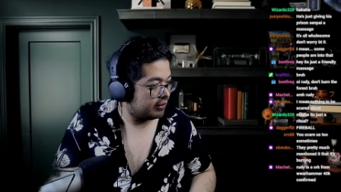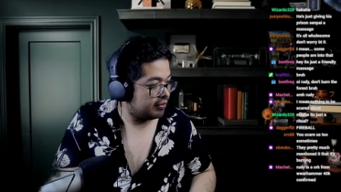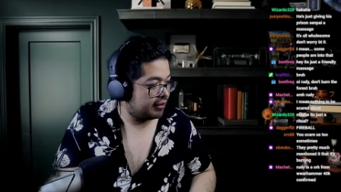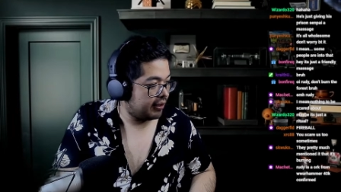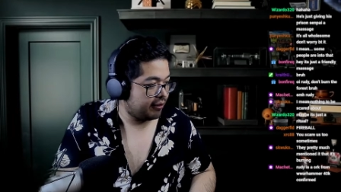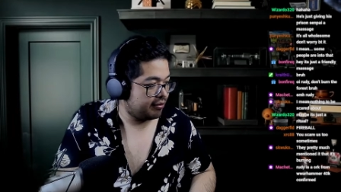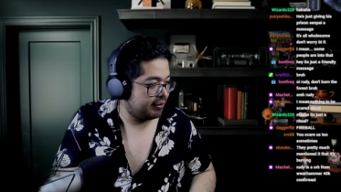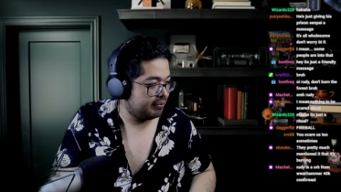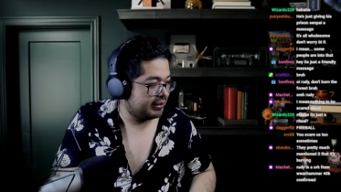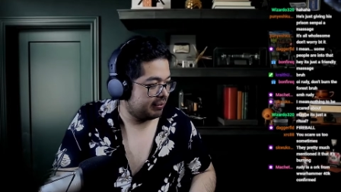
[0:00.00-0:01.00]
you scare us
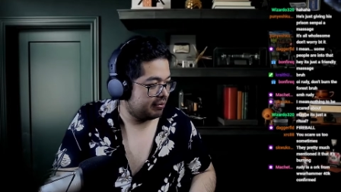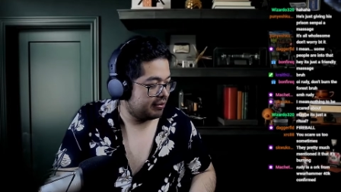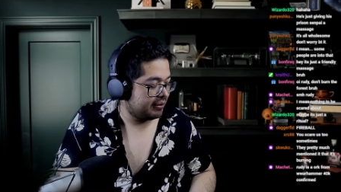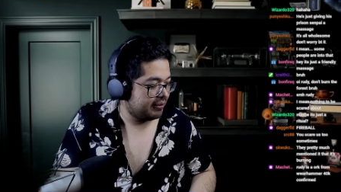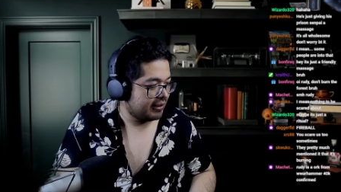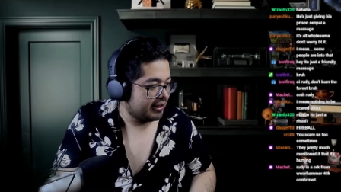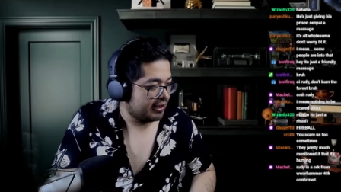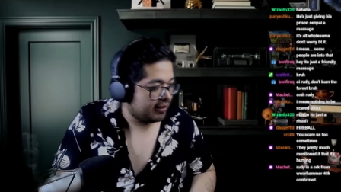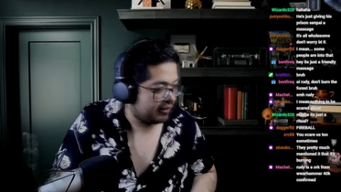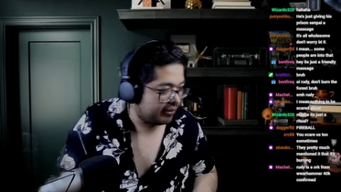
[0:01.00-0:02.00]
sometimes too.
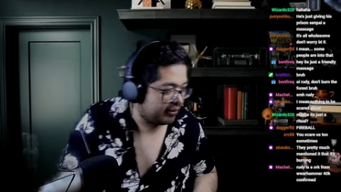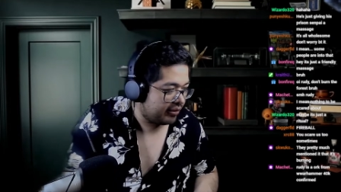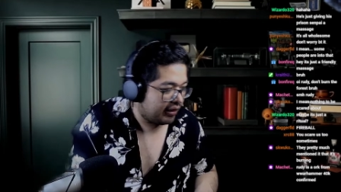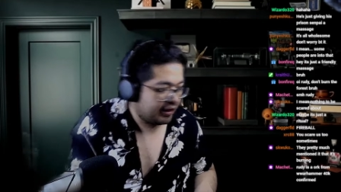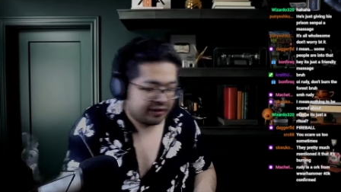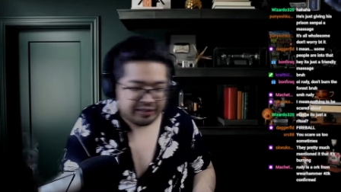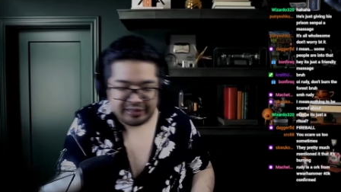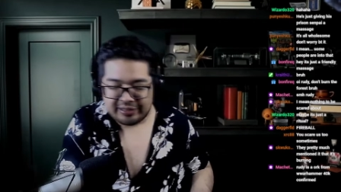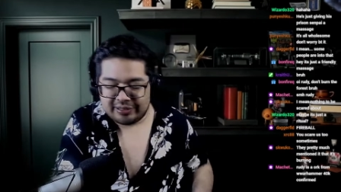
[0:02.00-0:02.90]
No, like,